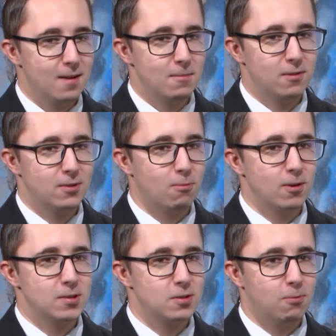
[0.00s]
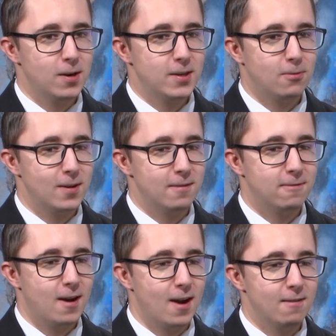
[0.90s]
of move towards
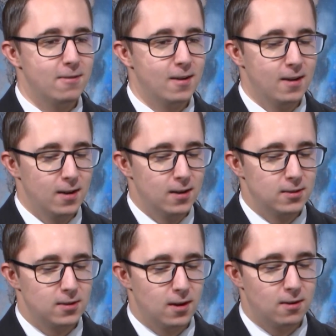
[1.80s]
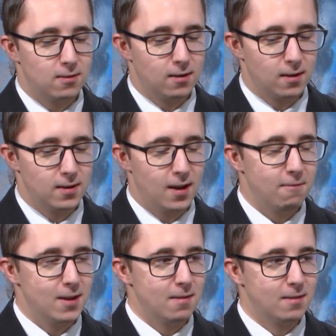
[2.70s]
2025. So do you have
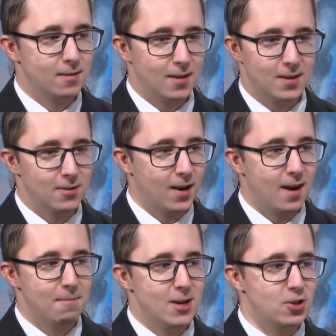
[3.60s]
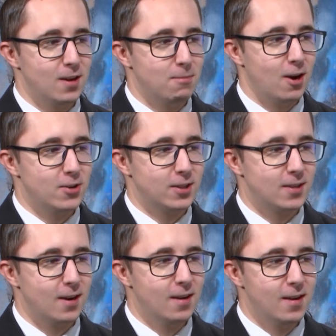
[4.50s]
any, like you were kind of mentioning projects
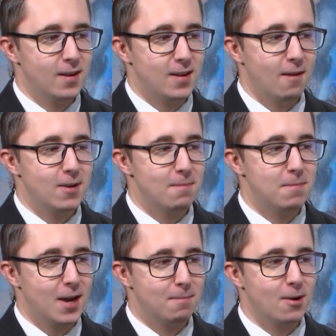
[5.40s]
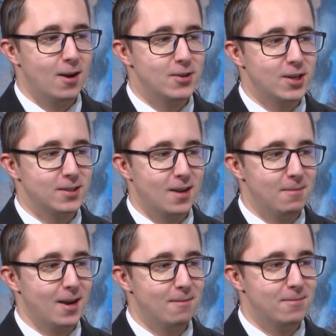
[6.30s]
there, do you have any big projects
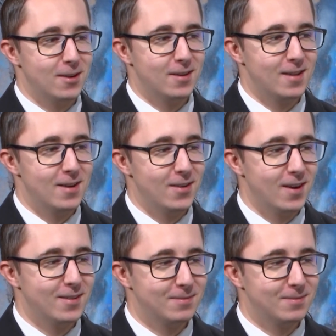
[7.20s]
coming up for the new year?